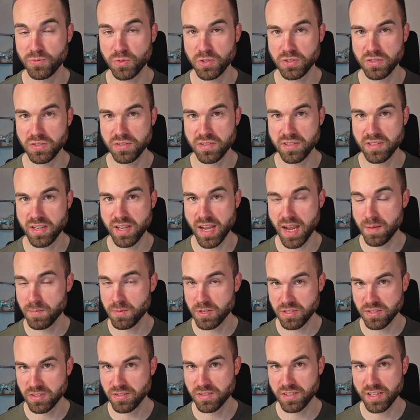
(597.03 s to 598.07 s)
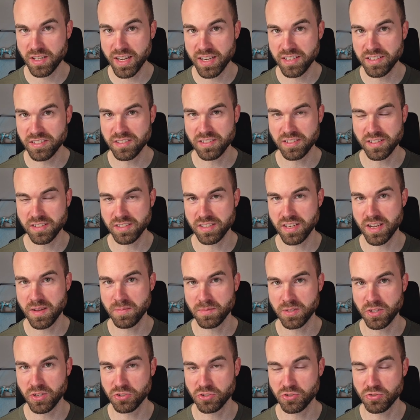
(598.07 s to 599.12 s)
to see Amazon's latest
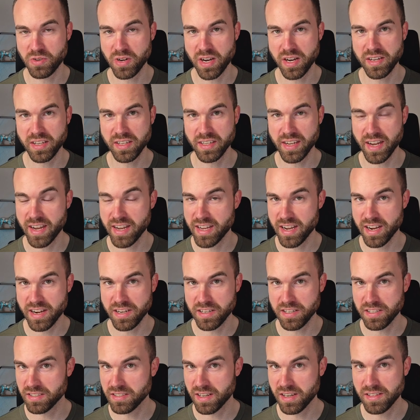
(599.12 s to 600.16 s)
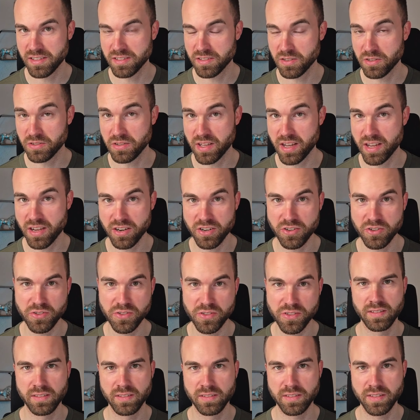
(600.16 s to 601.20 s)
attempt on creating AI designs on their
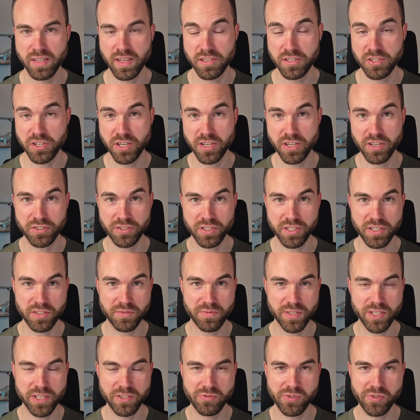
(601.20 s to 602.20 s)
own, then check out this video